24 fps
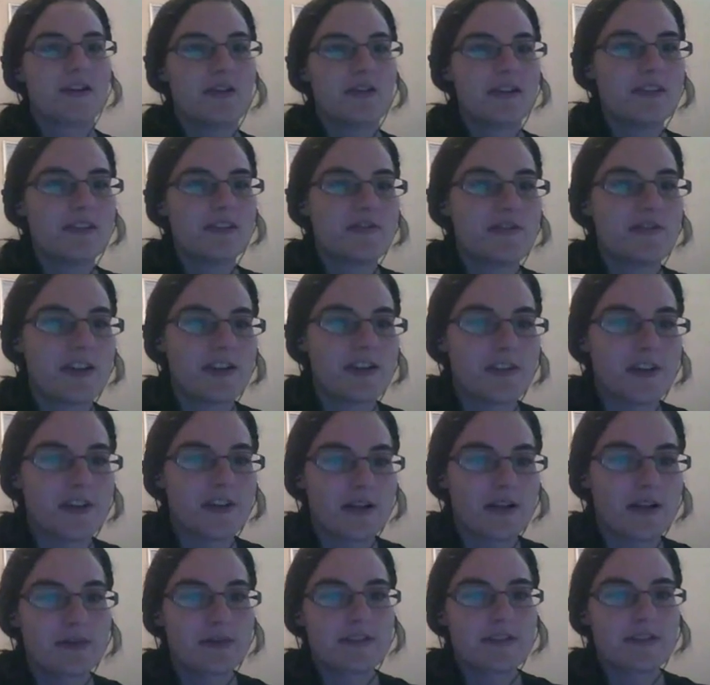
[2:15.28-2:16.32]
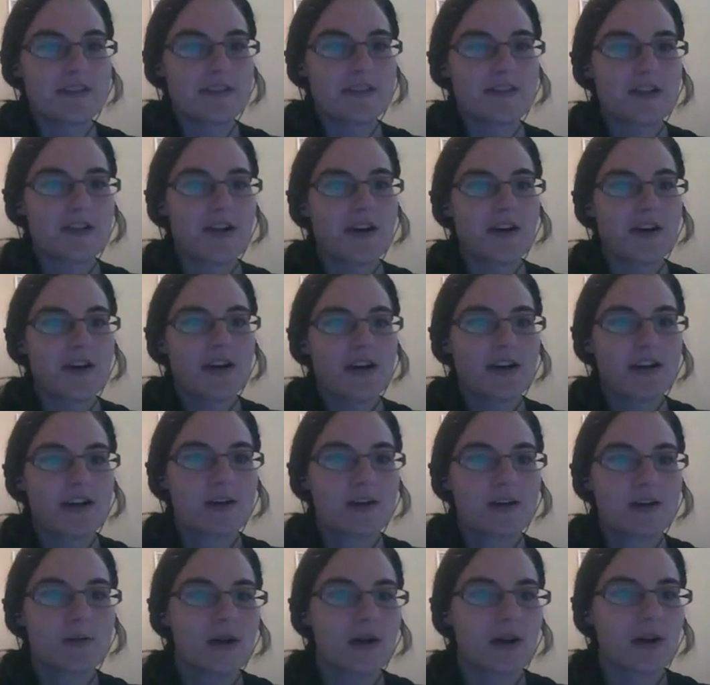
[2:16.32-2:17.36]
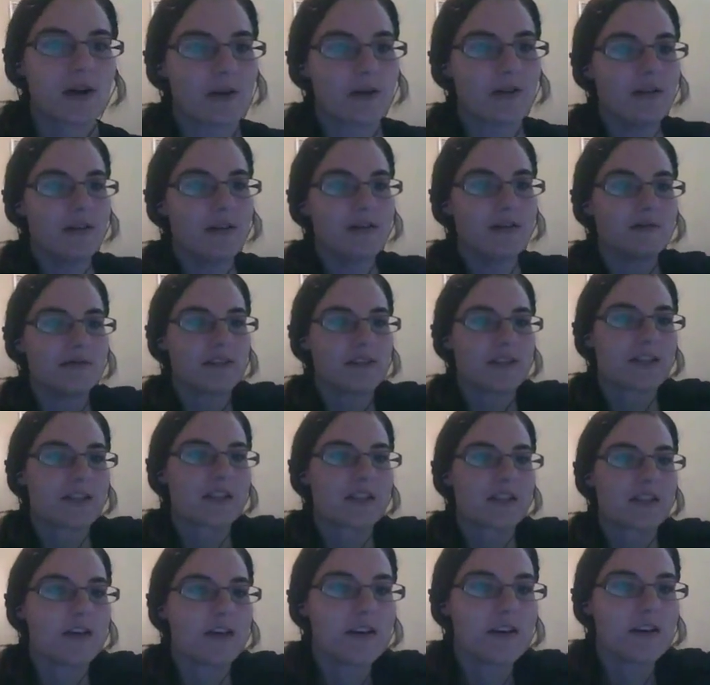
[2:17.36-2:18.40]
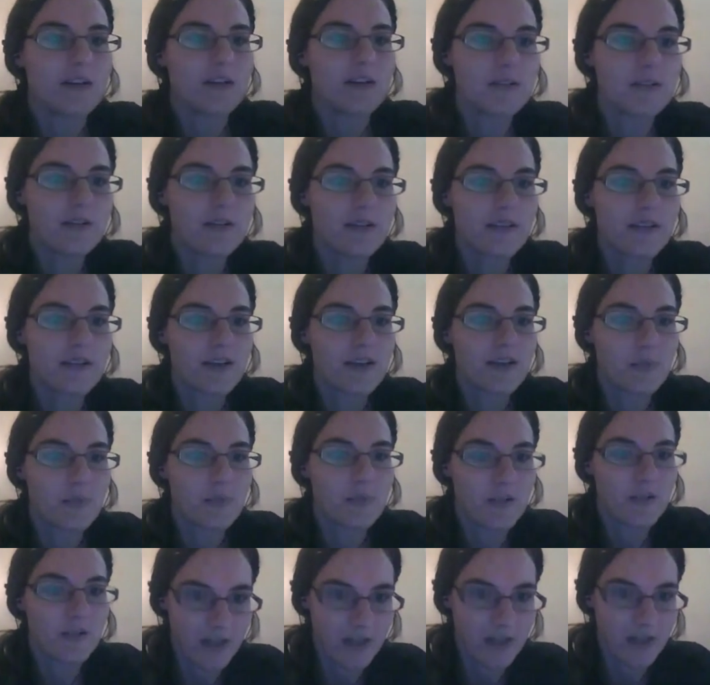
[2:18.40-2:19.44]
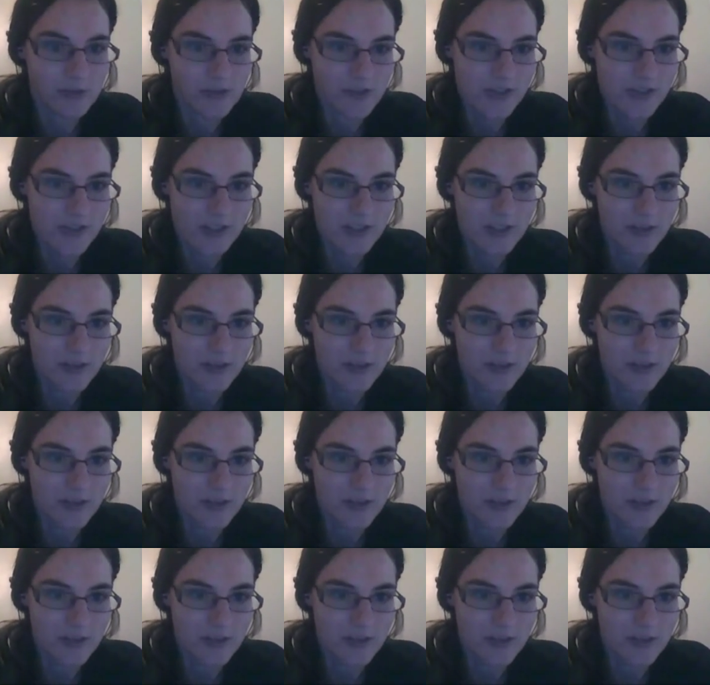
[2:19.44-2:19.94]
which of the following variables is our categorical? So the number of animals in a